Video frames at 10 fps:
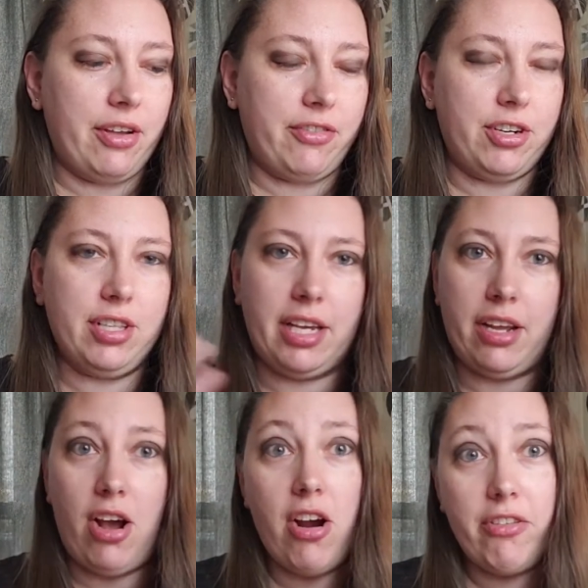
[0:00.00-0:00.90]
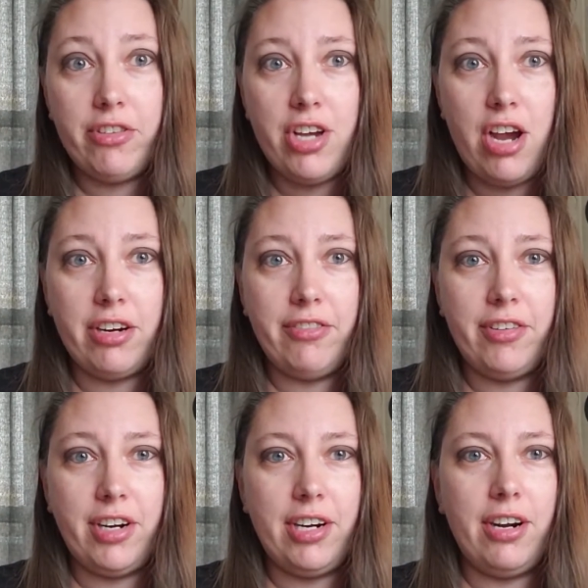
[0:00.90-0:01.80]
If you're like an art
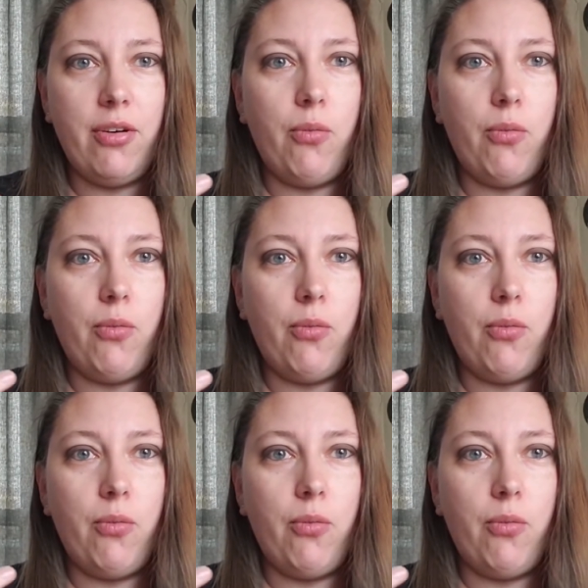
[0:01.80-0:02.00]
photographer,